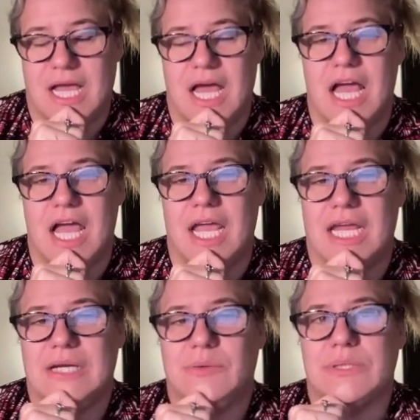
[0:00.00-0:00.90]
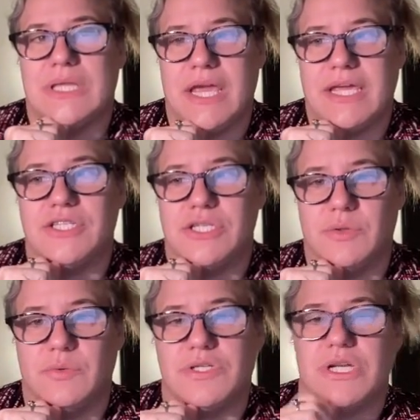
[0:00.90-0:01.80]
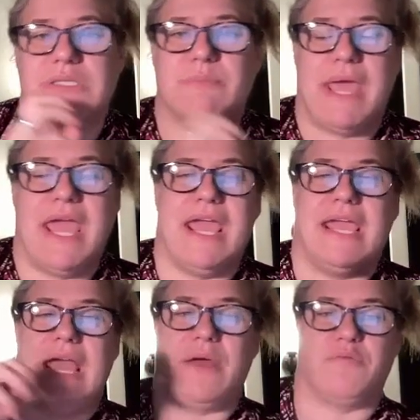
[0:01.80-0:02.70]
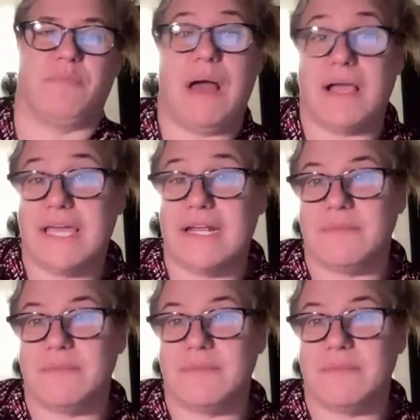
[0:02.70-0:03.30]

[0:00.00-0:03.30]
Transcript: I would like to just pay out of pocket.